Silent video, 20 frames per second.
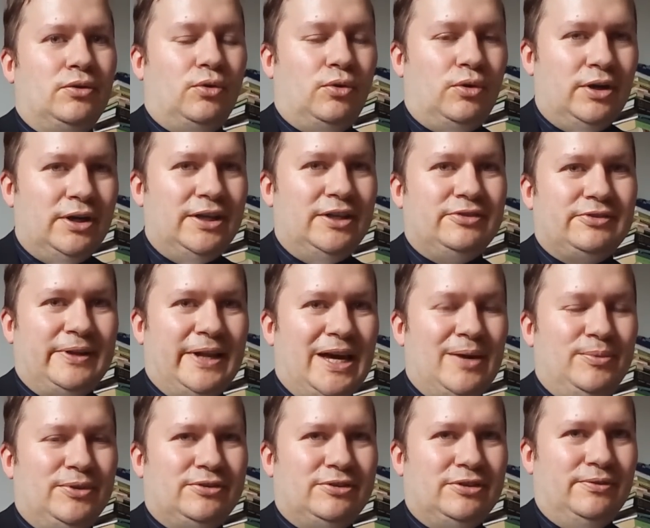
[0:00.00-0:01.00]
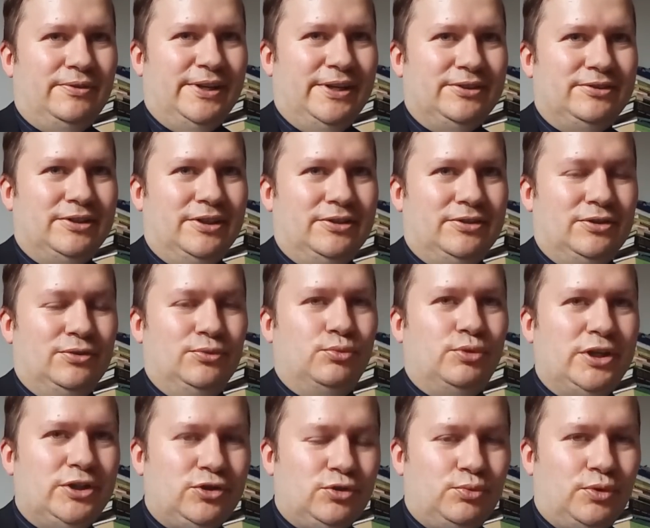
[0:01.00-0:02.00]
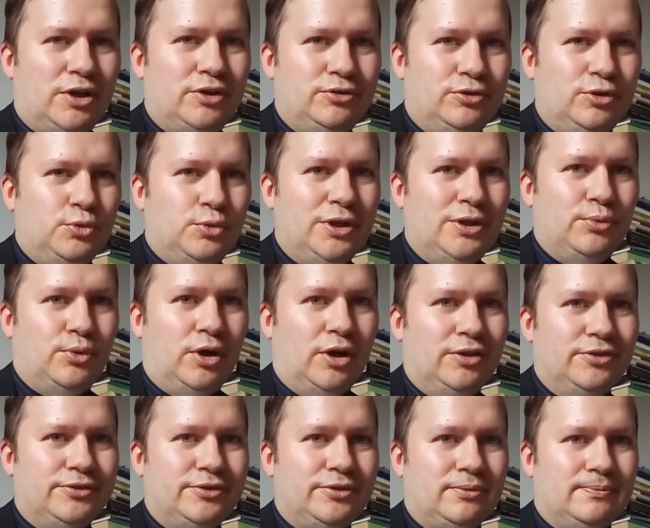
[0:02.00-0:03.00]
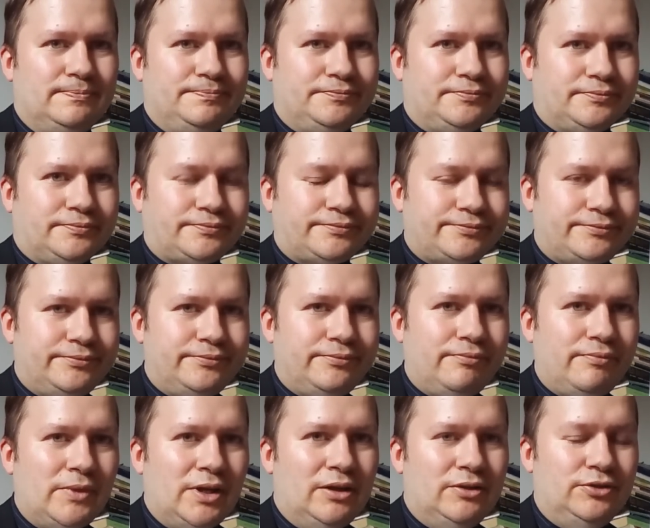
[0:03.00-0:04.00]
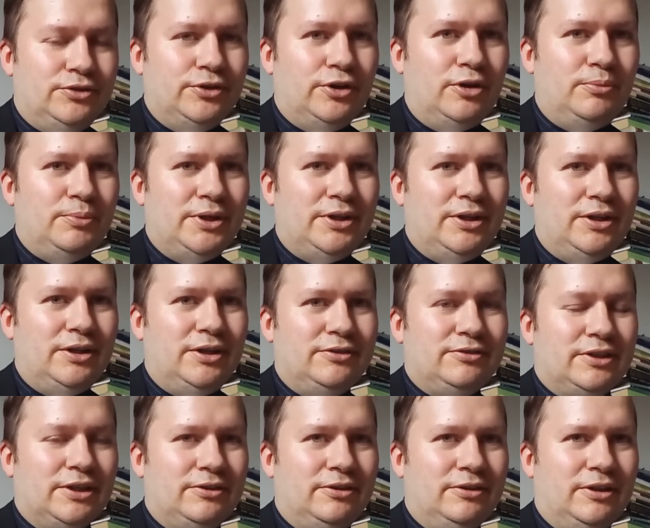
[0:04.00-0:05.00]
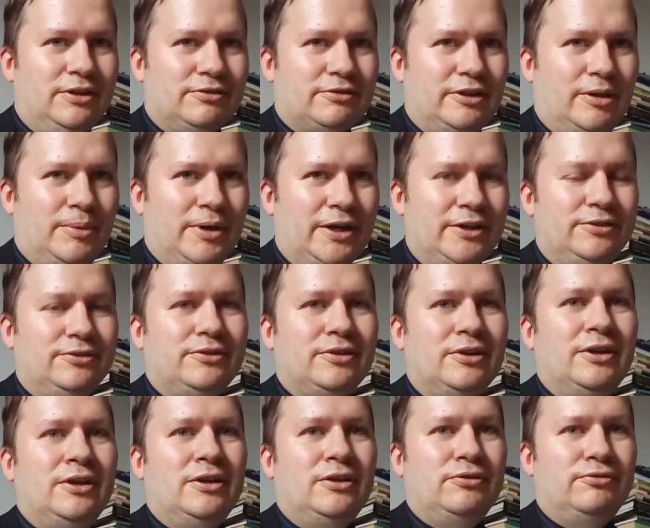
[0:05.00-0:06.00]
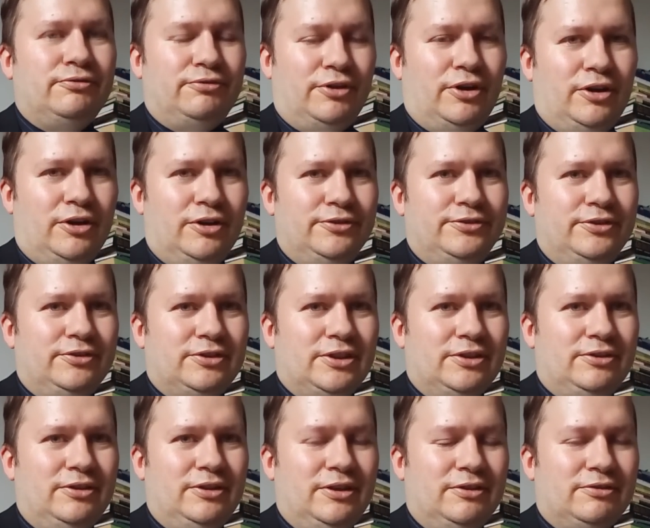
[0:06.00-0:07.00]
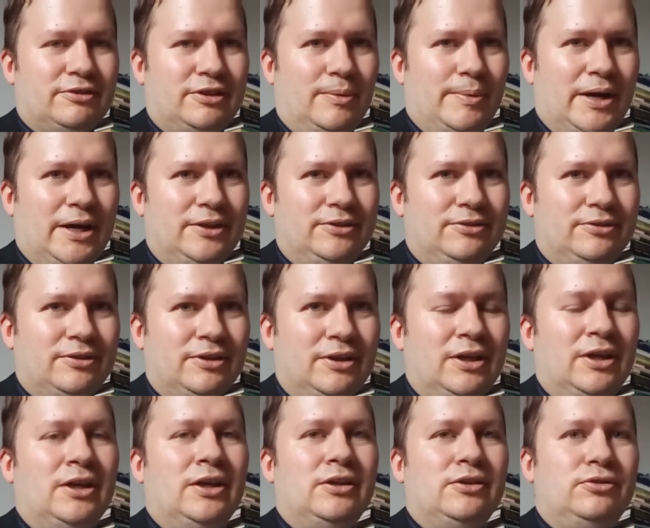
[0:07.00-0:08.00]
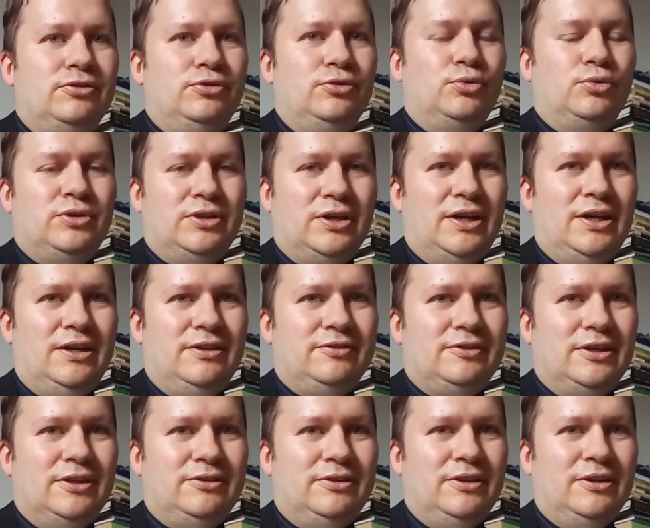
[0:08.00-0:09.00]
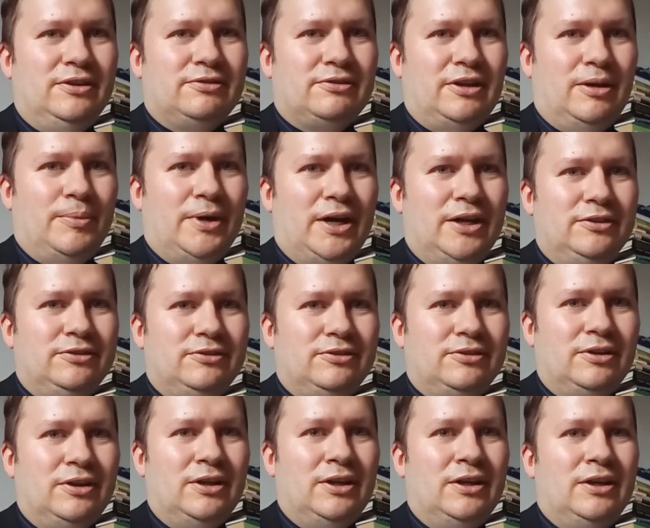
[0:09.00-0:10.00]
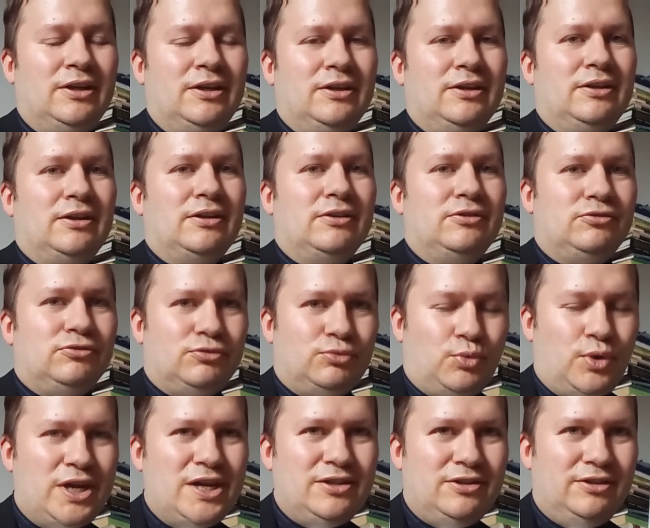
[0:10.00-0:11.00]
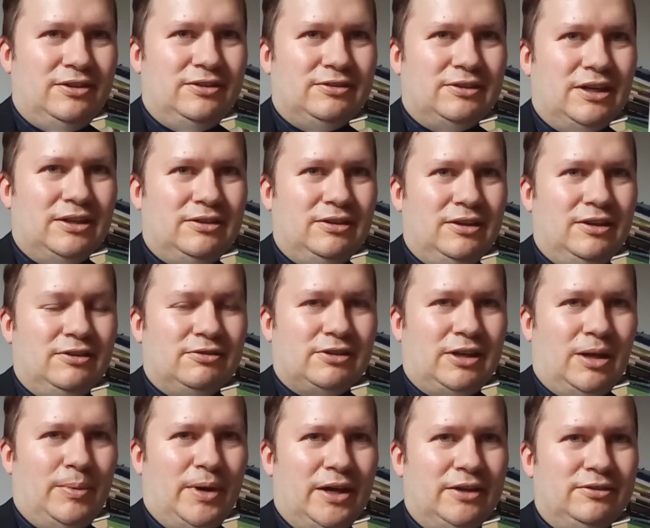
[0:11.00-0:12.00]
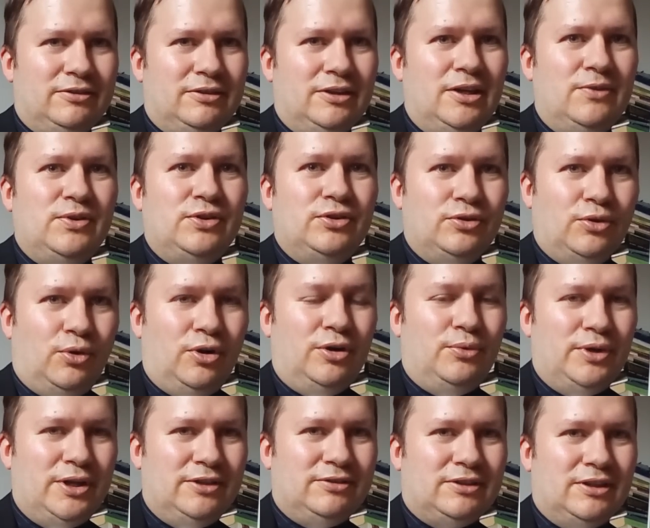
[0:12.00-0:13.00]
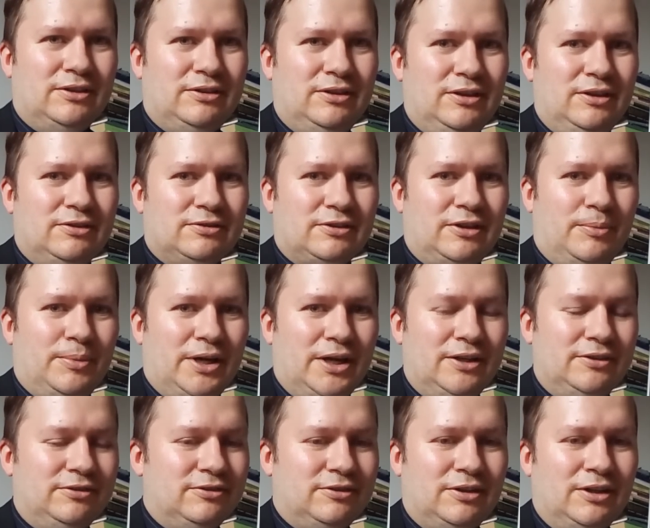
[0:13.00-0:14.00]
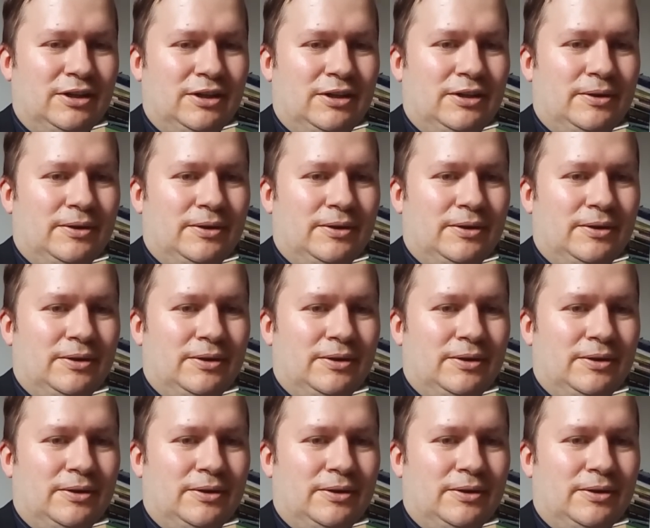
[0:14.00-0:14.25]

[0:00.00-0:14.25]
or Islamic civilization? Which one do we want? Germany is getting Islamized. France is getting Islamized. The UK is getting Islamized. Sweden is getting Islamized. Even Norway is getting Islamized.